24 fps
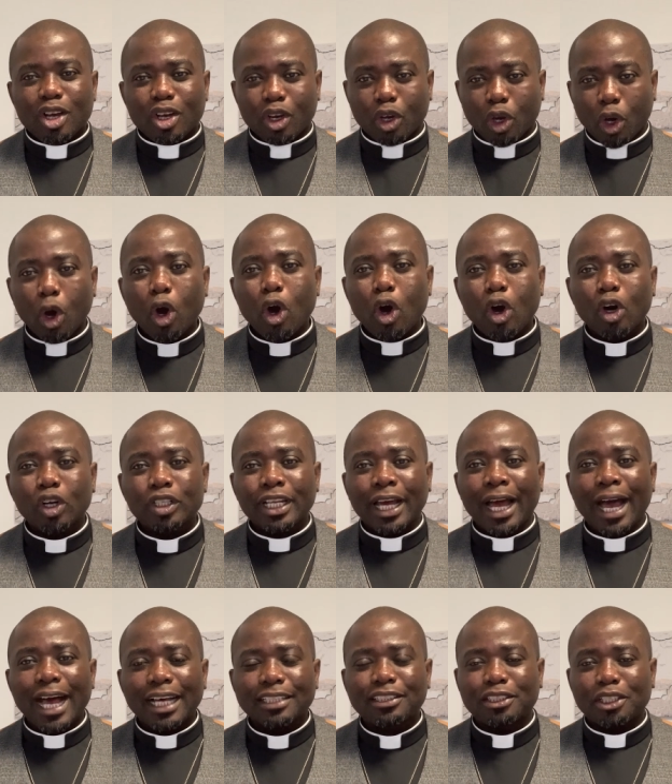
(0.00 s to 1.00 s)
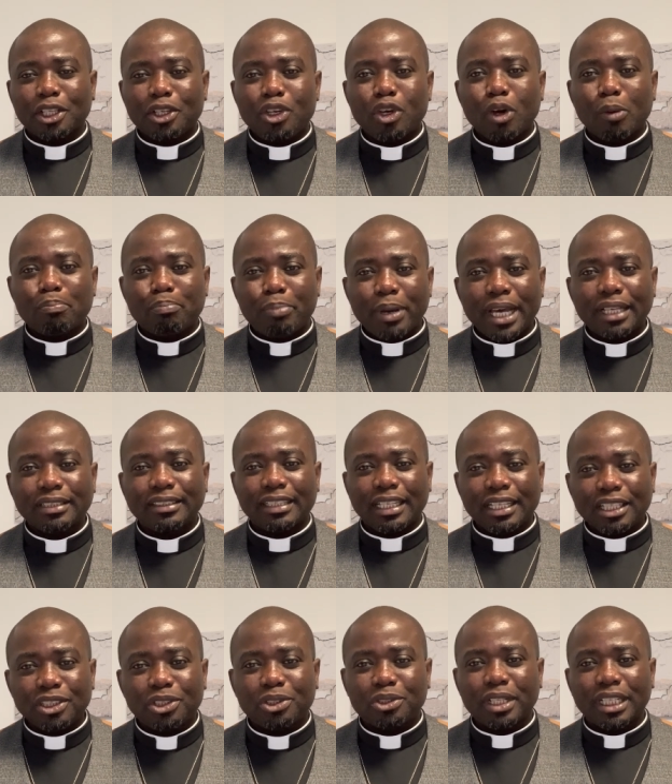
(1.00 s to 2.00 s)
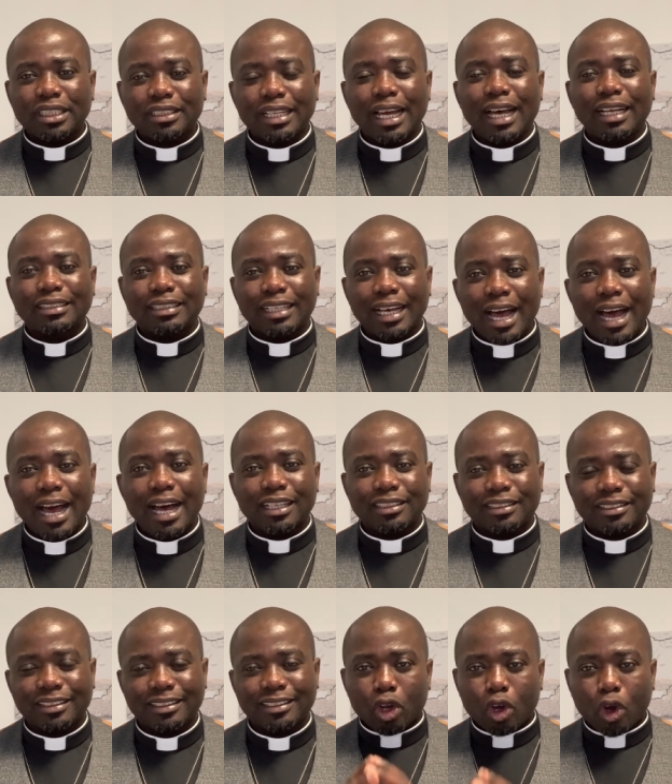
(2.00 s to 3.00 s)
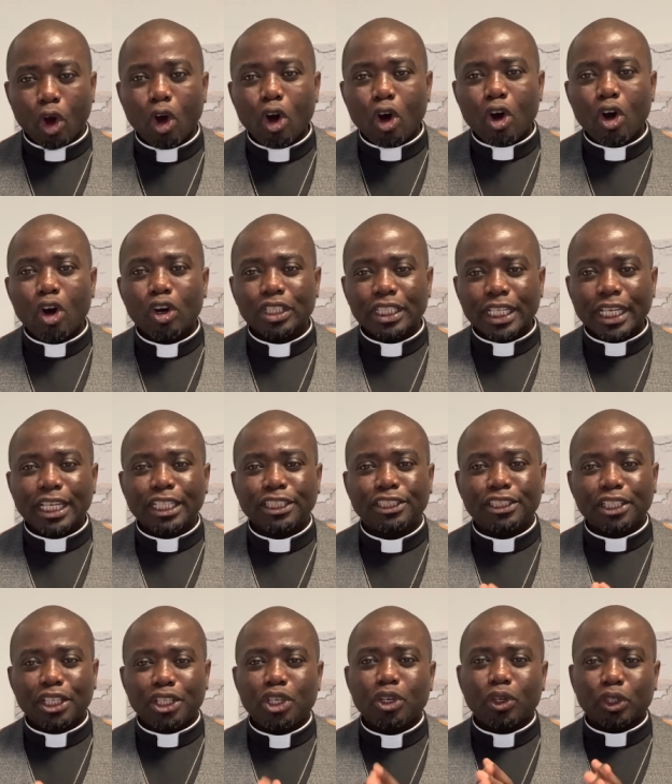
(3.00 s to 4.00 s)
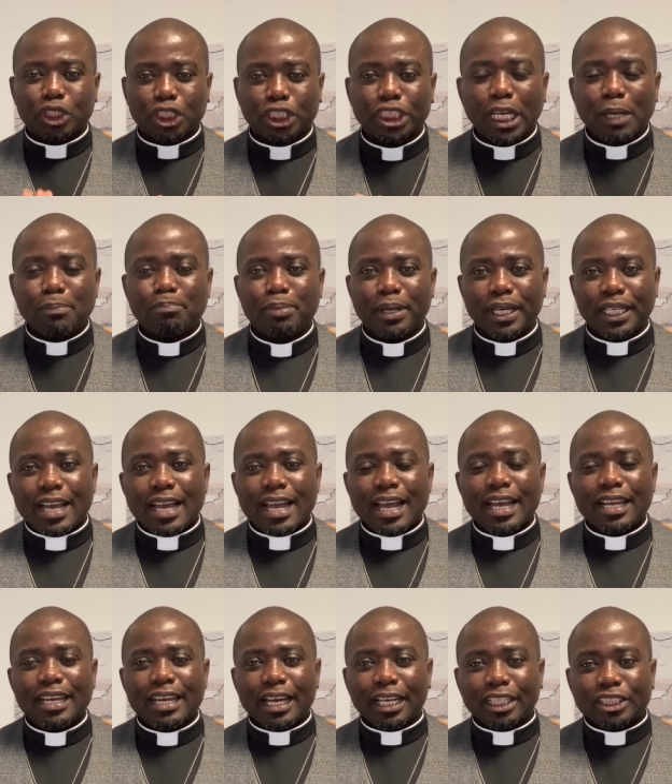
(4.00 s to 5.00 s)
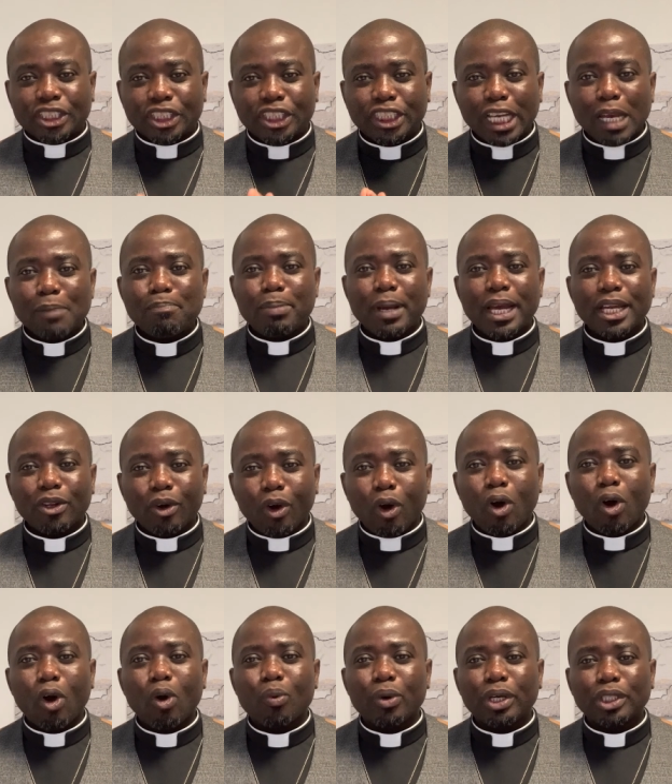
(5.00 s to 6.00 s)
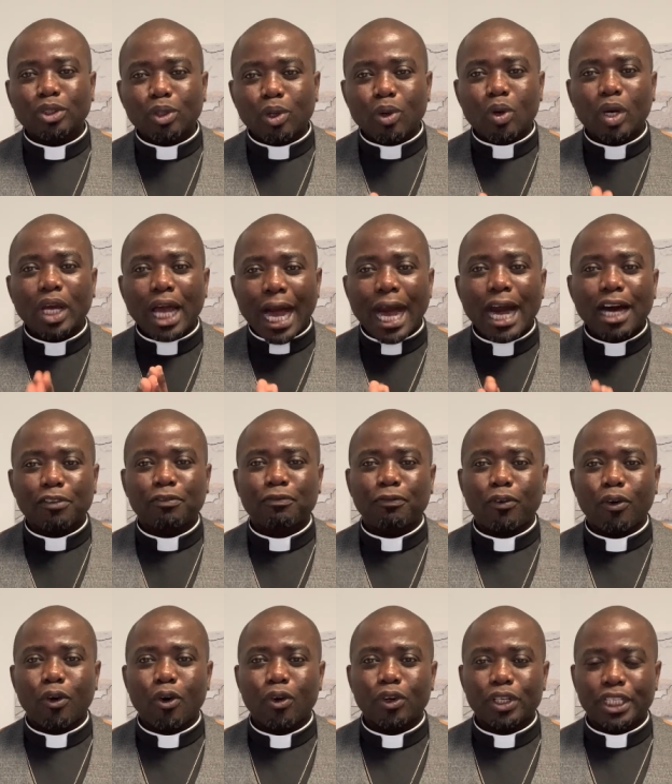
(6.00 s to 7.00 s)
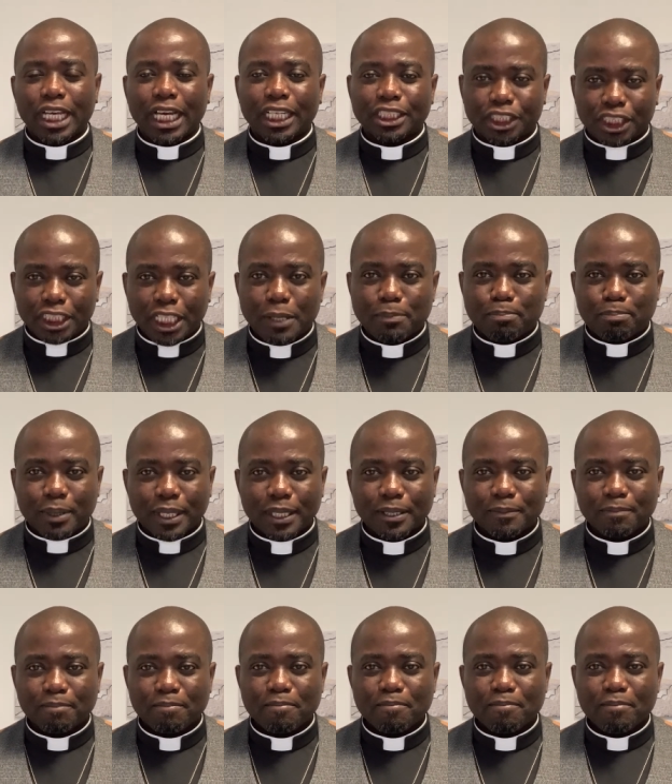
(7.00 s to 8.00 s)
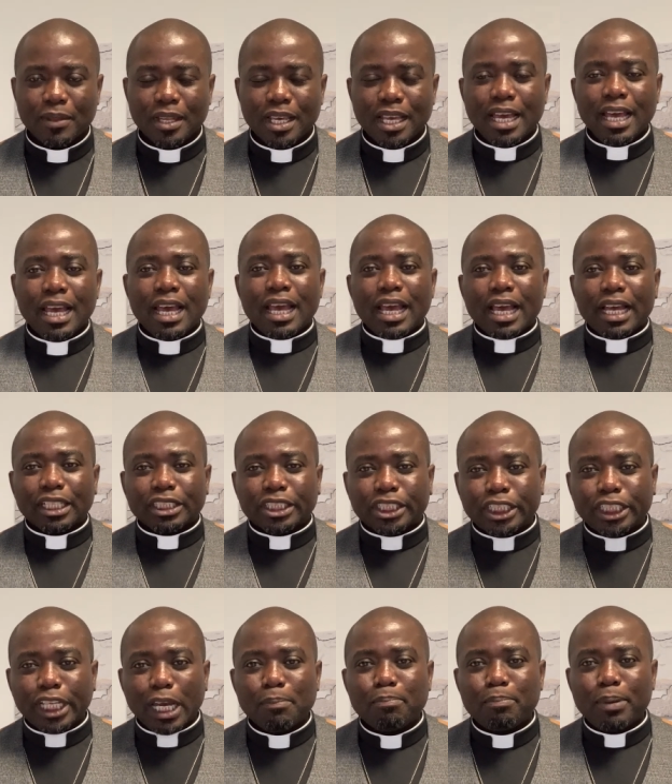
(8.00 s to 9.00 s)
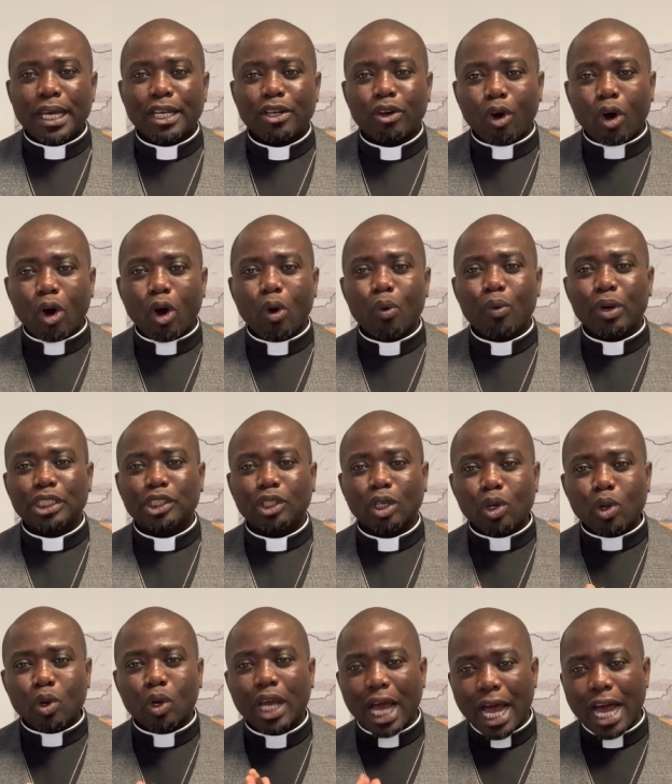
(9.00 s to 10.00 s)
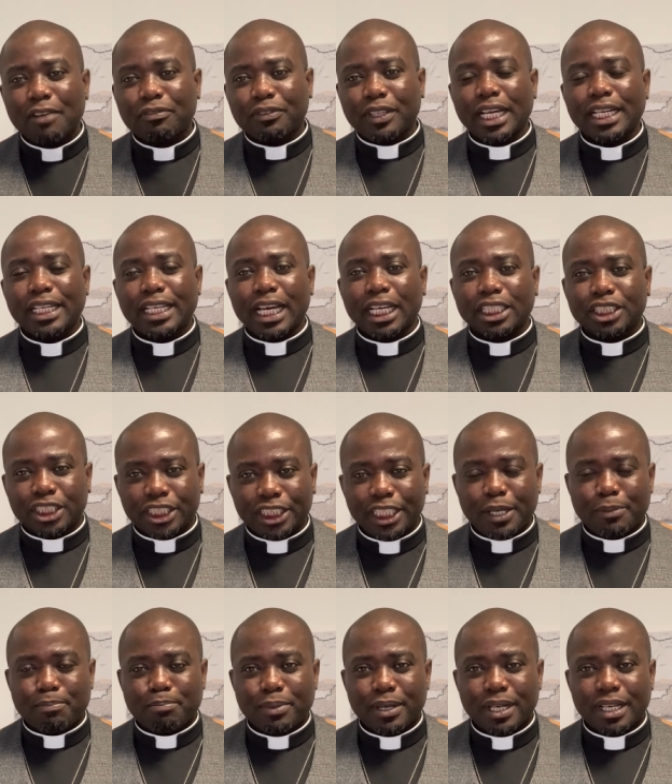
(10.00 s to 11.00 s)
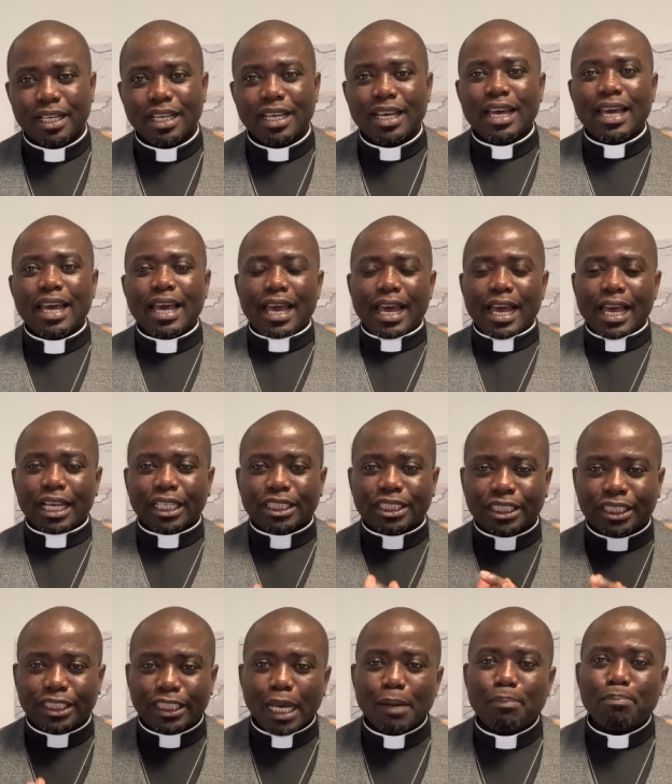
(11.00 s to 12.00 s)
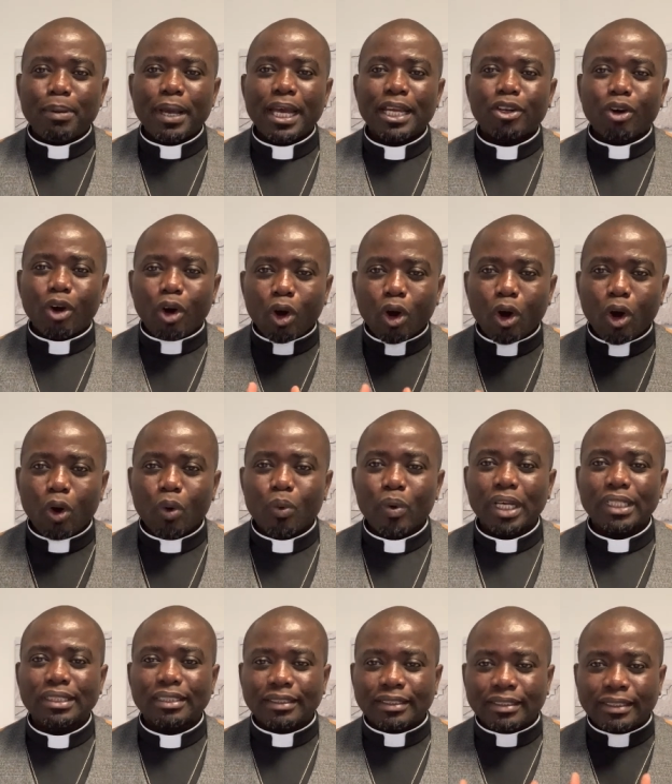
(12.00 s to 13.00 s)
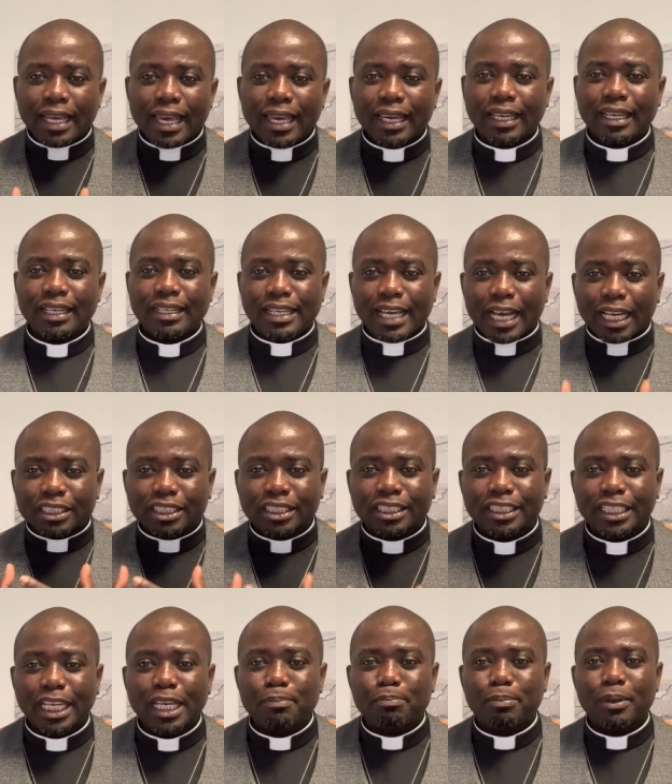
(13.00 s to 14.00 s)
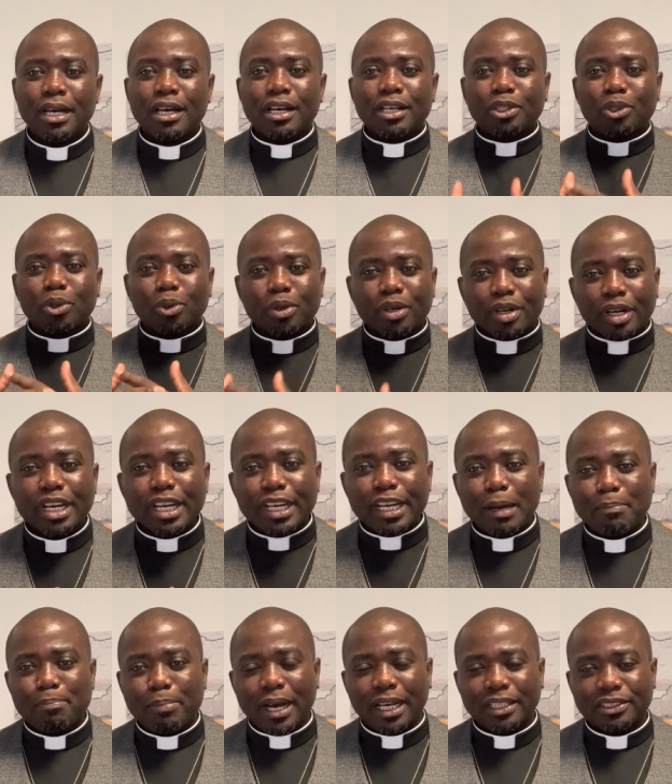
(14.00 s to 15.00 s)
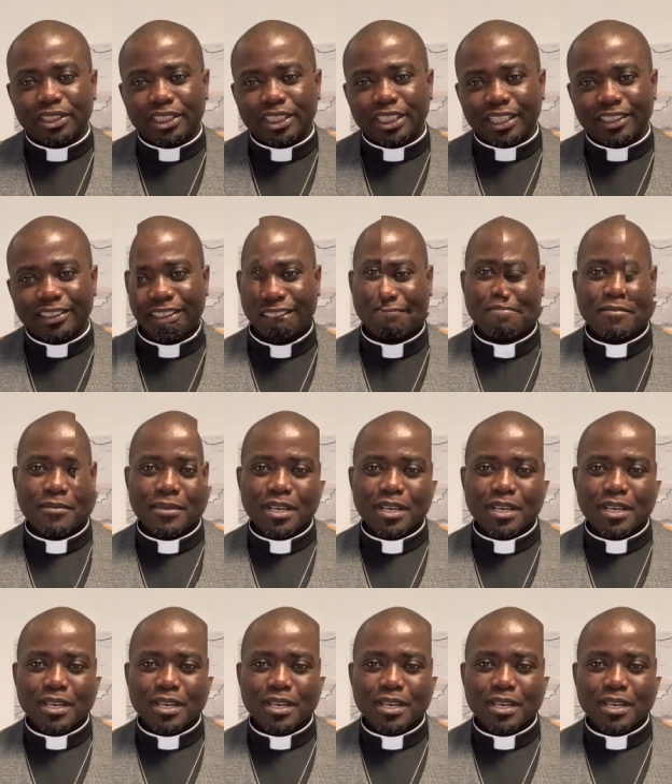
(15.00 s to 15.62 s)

God has your best interest at heart. God is your shepherd and a shepherd always look out for their sheep. A shepherd always look after their sheep. A shepherd always take their sheep to greener pastures.